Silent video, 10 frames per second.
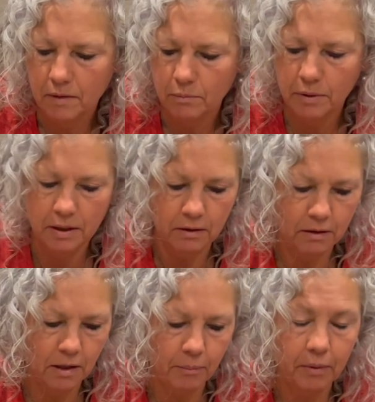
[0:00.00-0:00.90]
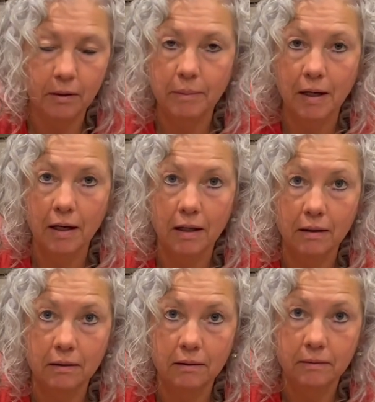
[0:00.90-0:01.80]
break a couple apart,
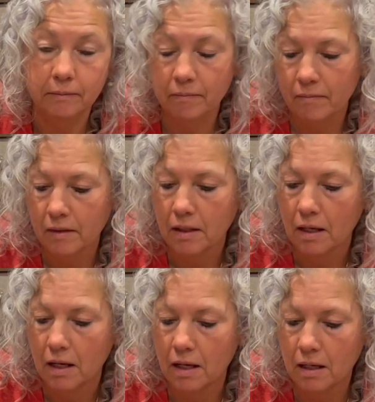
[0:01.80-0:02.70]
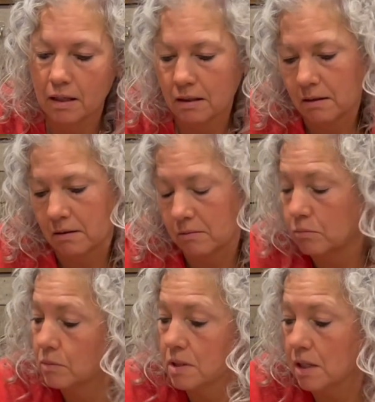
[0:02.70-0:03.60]
and
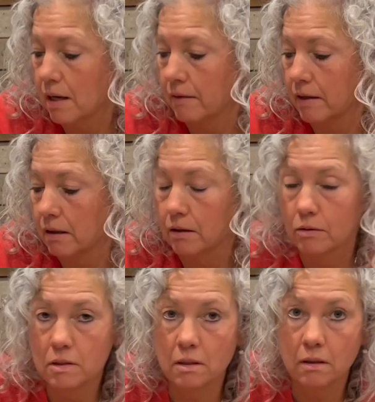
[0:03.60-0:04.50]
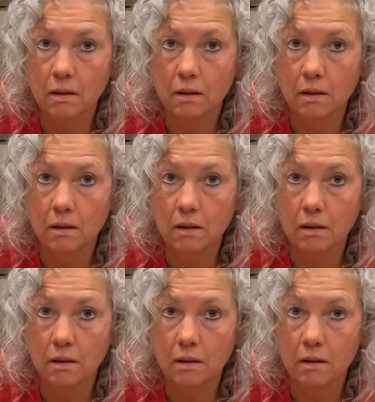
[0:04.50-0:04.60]
we'll see how that goes.